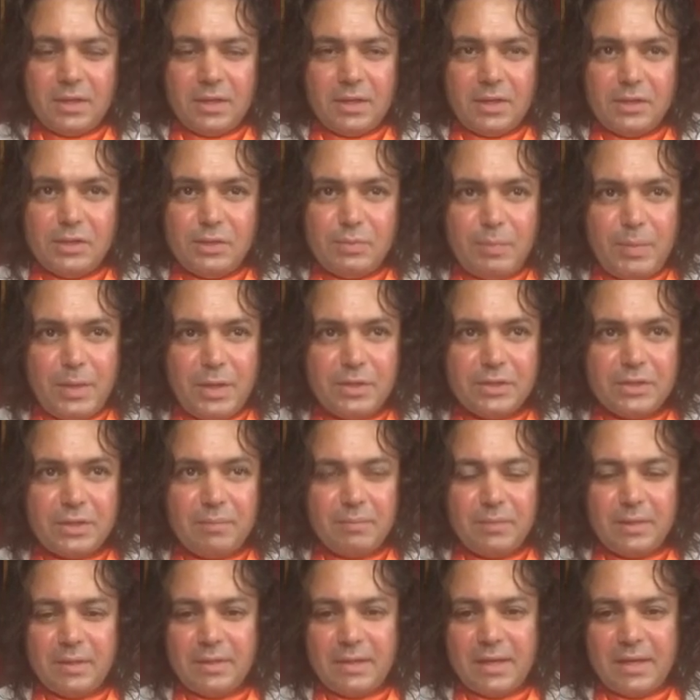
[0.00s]
going to speak
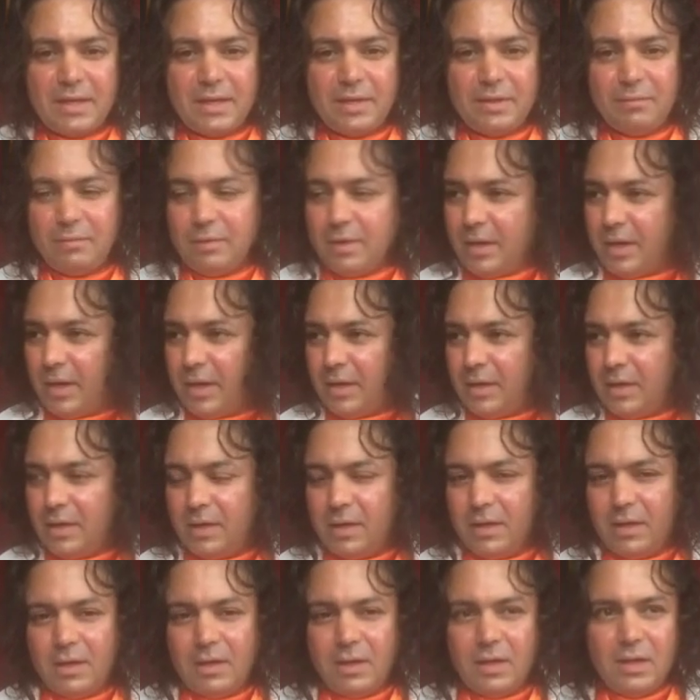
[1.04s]
something that he read.
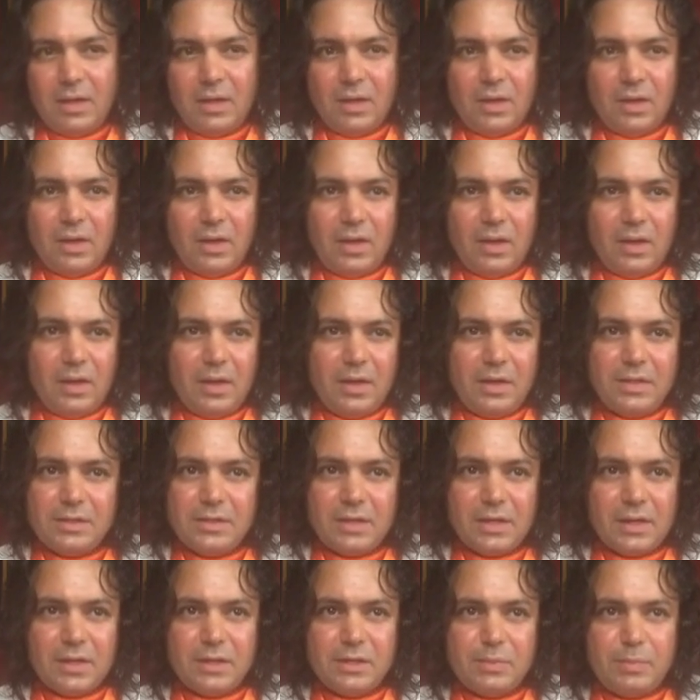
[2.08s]
He's
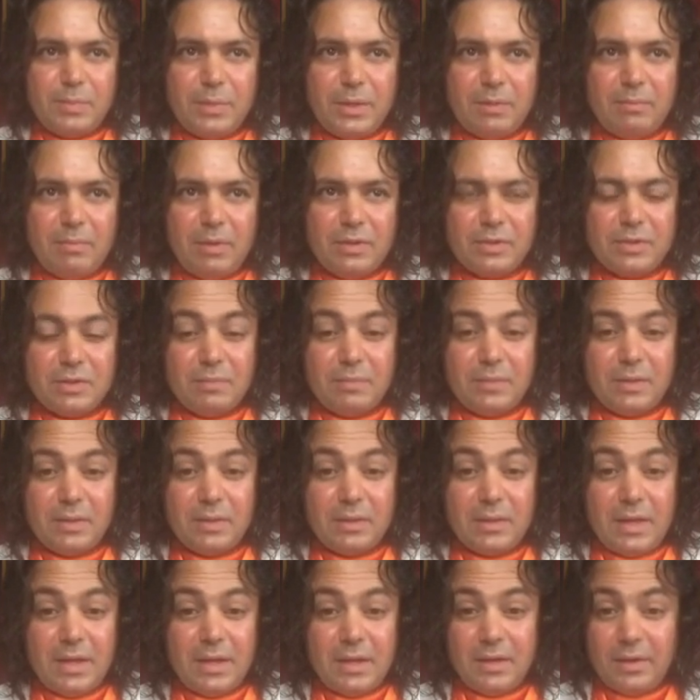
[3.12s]
not going to speak about something
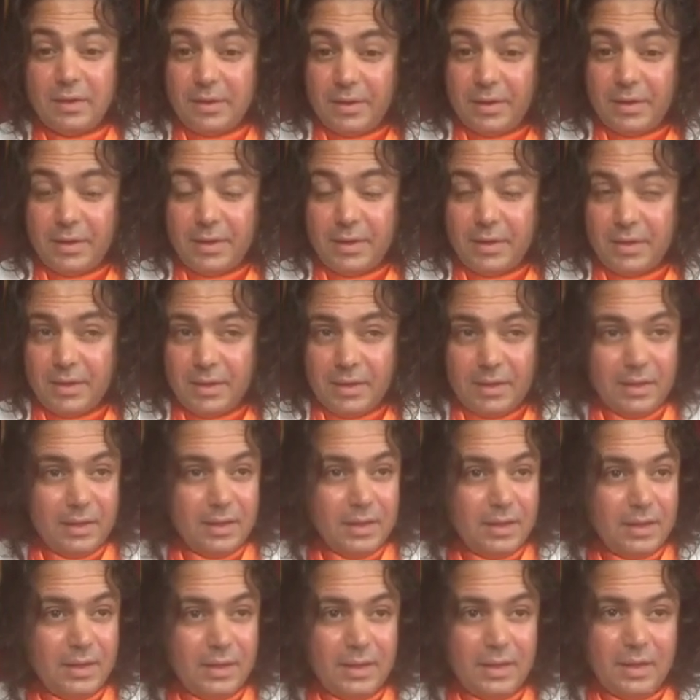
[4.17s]
that he heard.
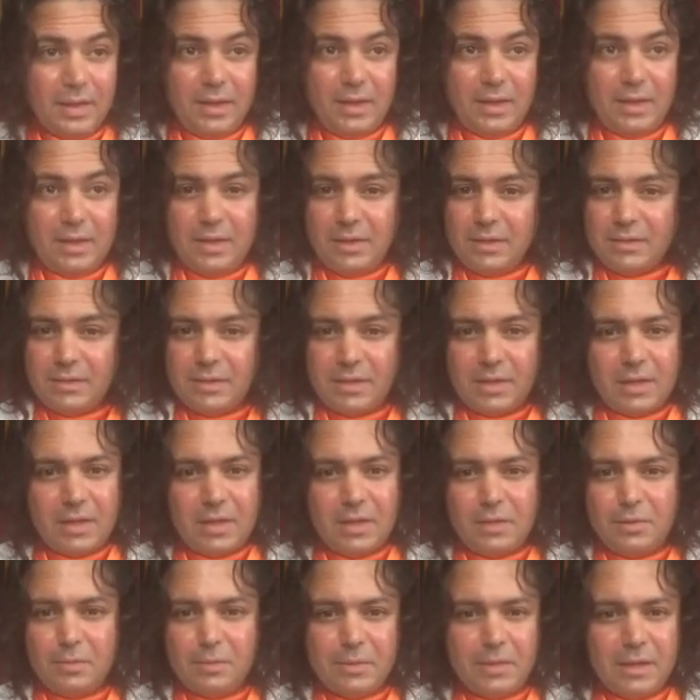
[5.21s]
He's not going to
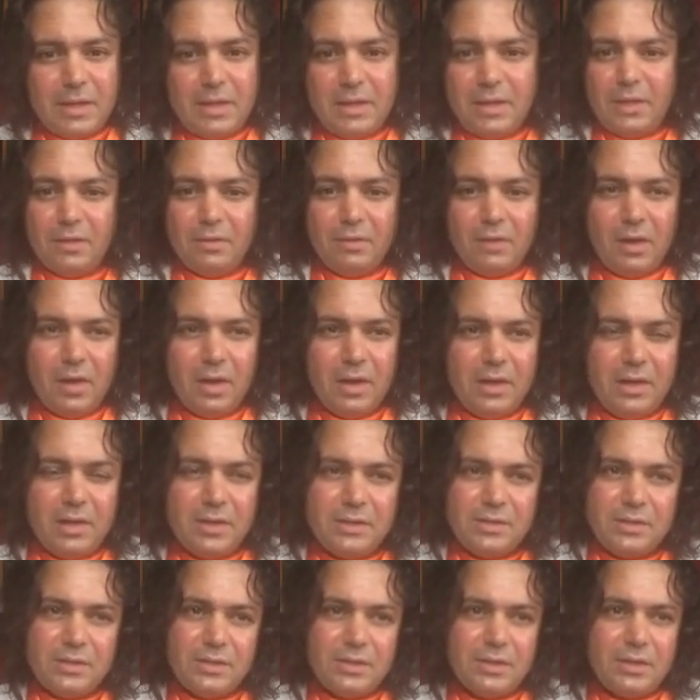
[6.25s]
do that,
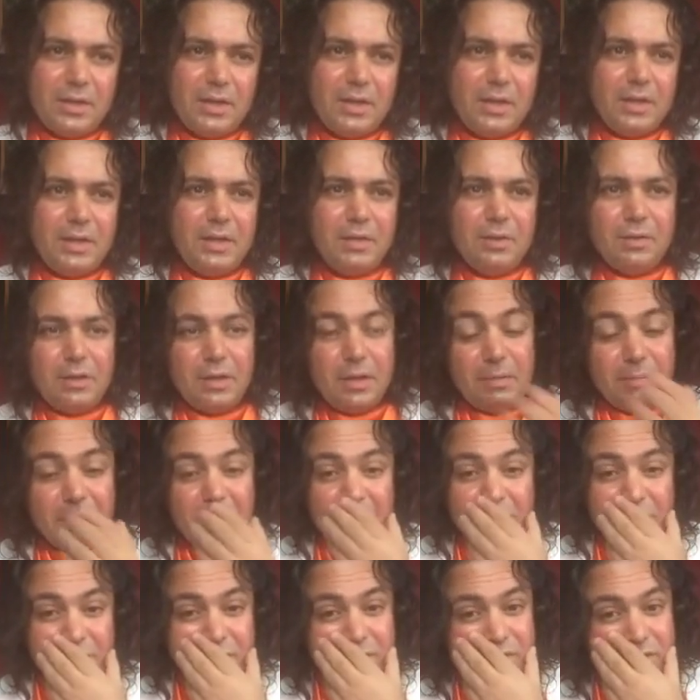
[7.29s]
unless he may
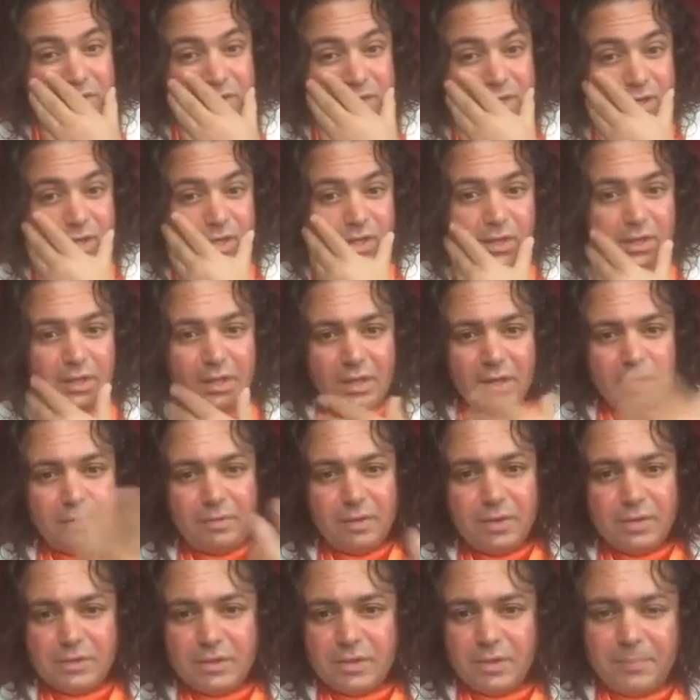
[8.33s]
just share it if
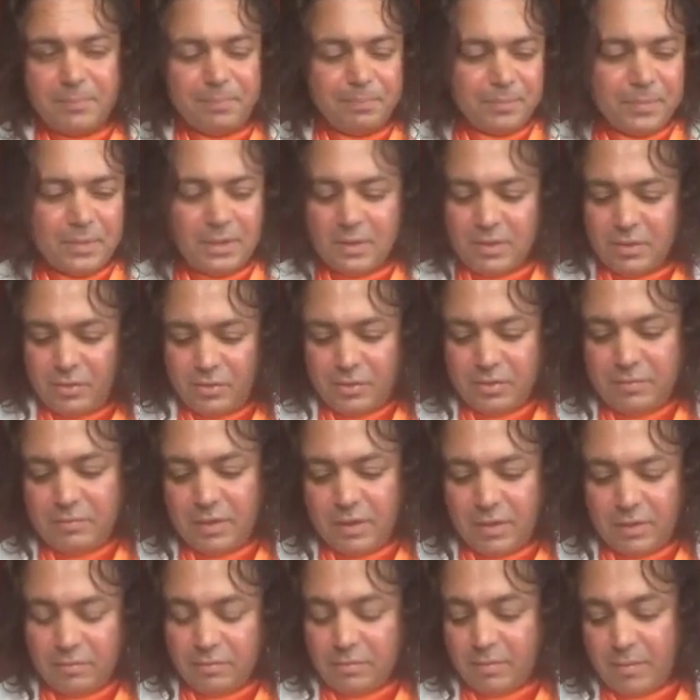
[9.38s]
there's a trivial
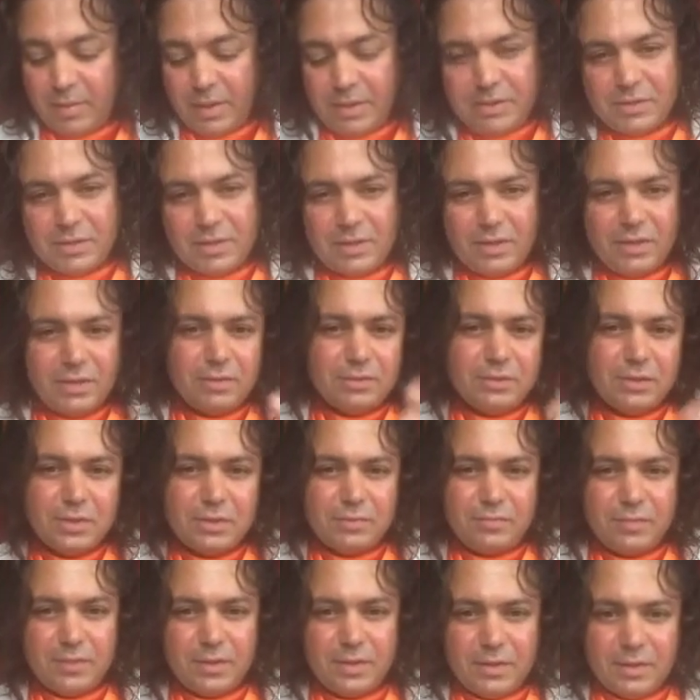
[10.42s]
information, just
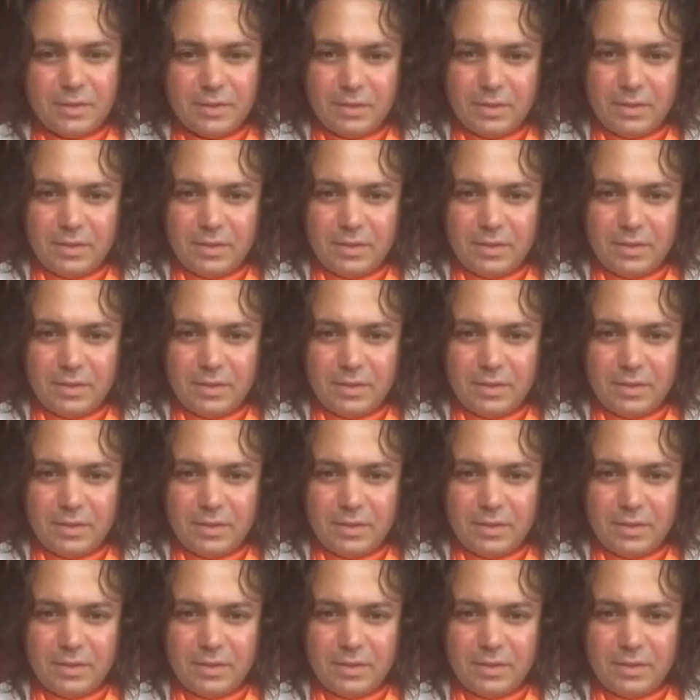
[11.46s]
for the